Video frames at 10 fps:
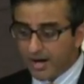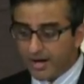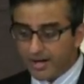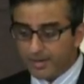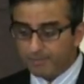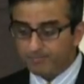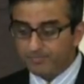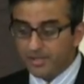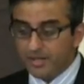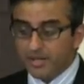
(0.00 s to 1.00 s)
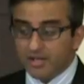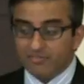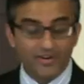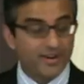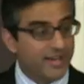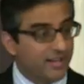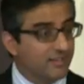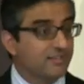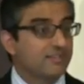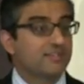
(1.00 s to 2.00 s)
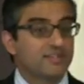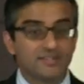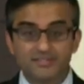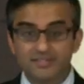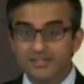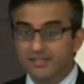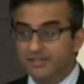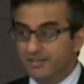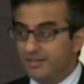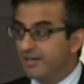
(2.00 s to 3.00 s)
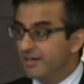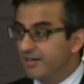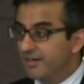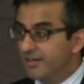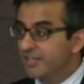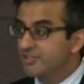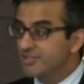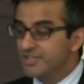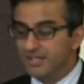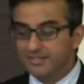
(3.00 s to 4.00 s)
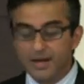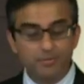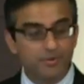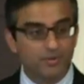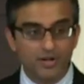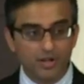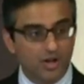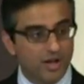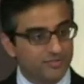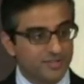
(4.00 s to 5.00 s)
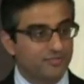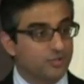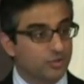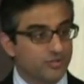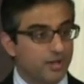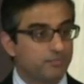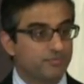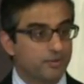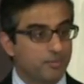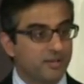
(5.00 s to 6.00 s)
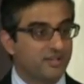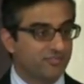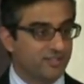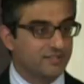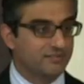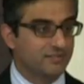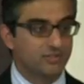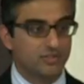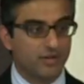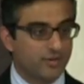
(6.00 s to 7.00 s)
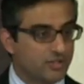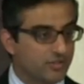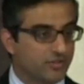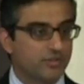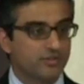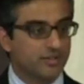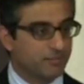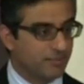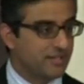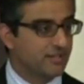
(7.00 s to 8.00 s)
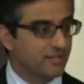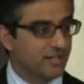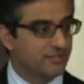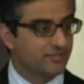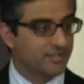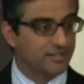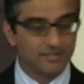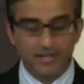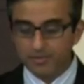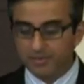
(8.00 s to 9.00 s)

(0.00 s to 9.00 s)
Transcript: Um, Fernel is the uh, interesting example where a lot of stuff shows up from Ibn Nafis and generation theory and many other kinds of things.